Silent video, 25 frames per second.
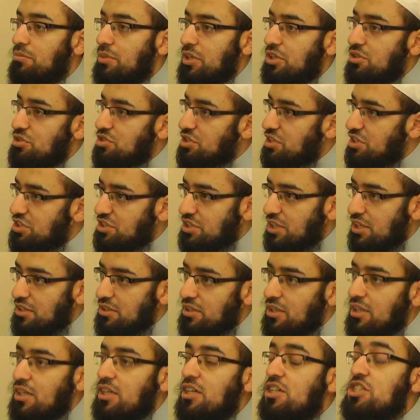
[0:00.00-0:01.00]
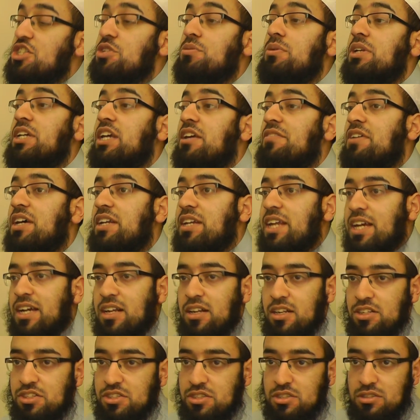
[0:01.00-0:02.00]
because she said she will give her
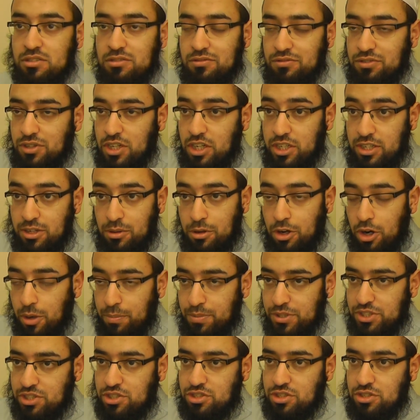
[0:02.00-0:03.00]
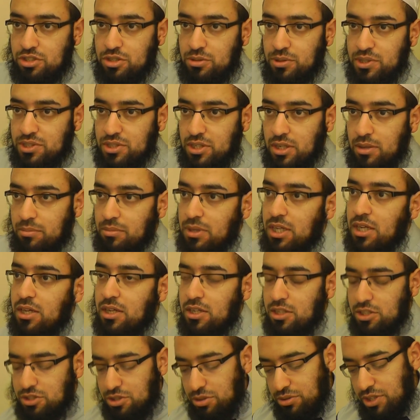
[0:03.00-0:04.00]
necklace in opposition to Islam.
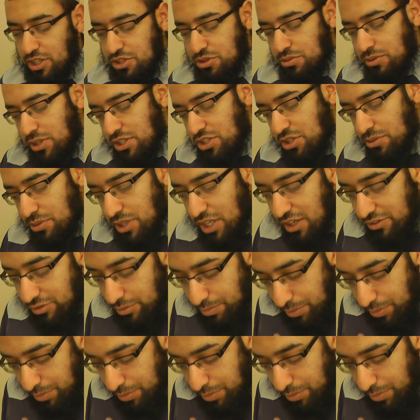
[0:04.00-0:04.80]
So that's why she will have a